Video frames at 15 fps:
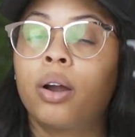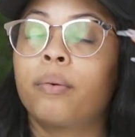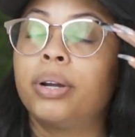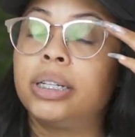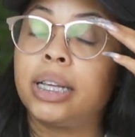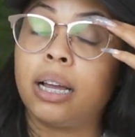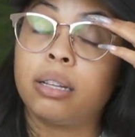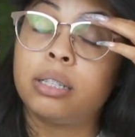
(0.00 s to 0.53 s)

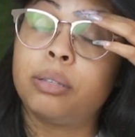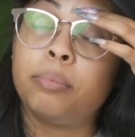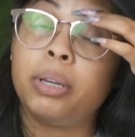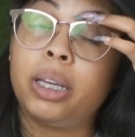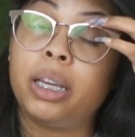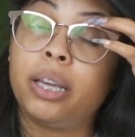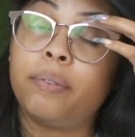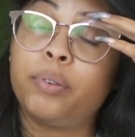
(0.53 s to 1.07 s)
Reach out to
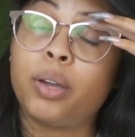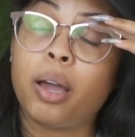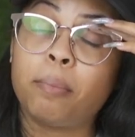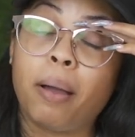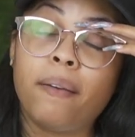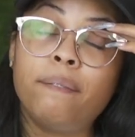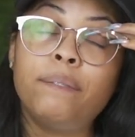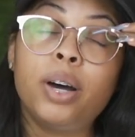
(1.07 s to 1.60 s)
me if you have
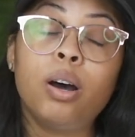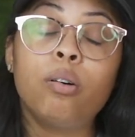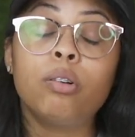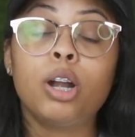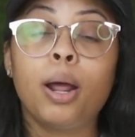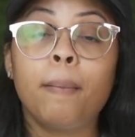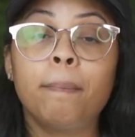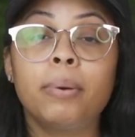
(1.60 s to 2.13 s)
my
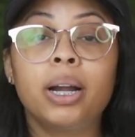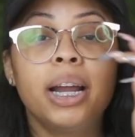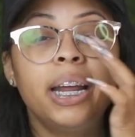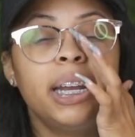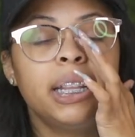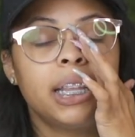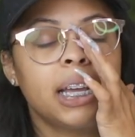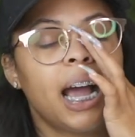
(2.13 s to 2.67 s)
phone number,
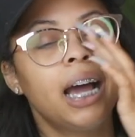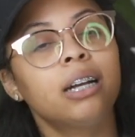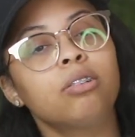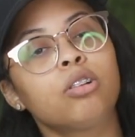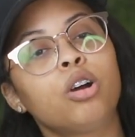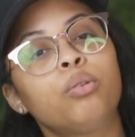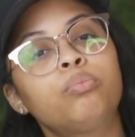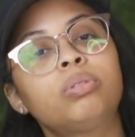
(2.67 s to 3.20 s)
anything. I
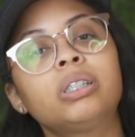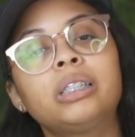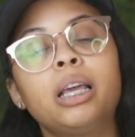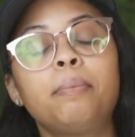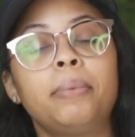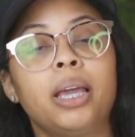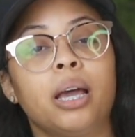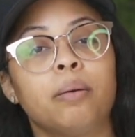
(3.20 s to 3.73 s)
don't know. Just
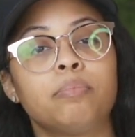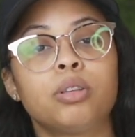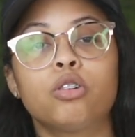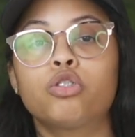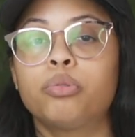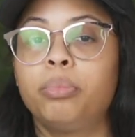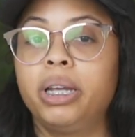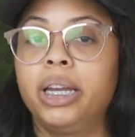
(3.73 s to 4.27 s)
hit me up.
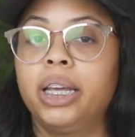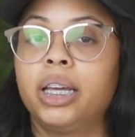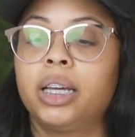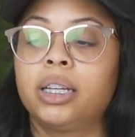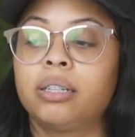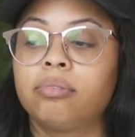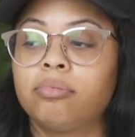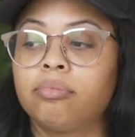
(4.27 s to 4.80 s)
Social
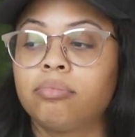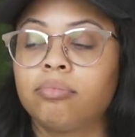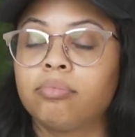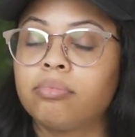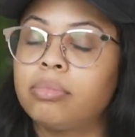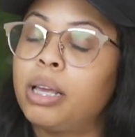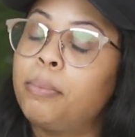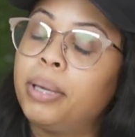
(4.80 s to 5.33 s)
media.
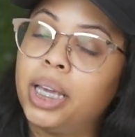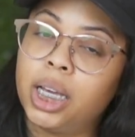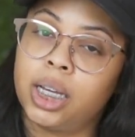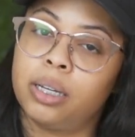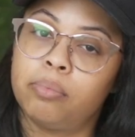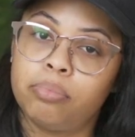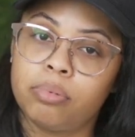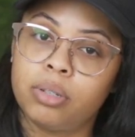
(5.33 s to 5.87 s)
Hit me
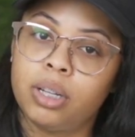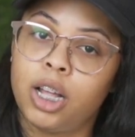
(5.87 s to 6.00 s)
up.